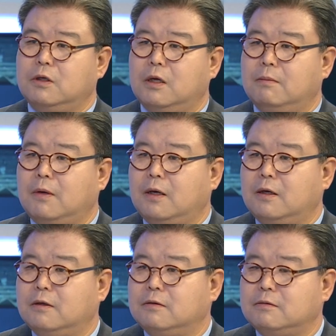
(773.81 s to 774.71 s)
them,
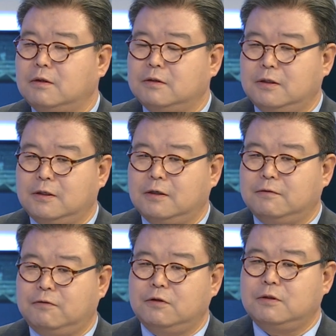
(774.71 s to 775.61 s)
the
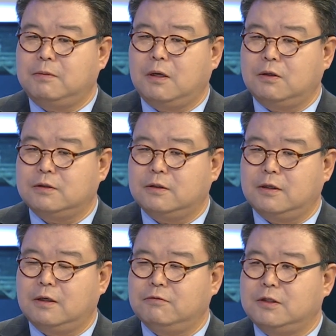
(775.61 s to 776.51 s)
first
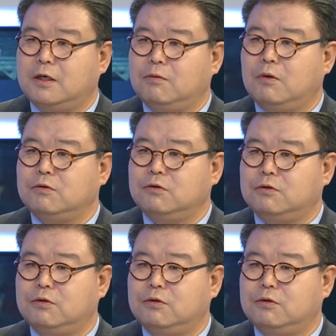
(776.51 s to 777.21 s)
policy which I wanted